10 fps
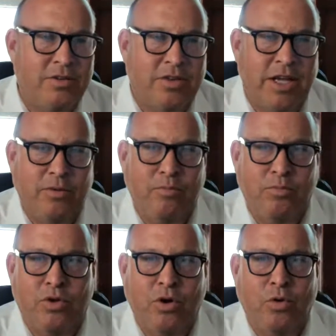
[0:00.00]
they
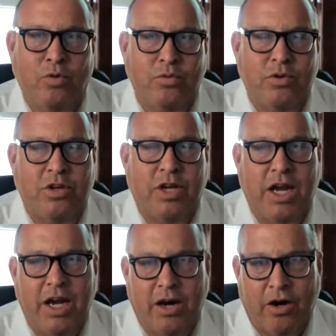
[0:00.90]
don't
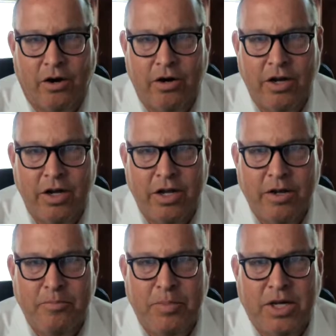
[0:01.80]
care
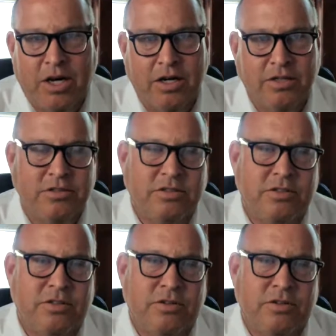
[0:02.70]
because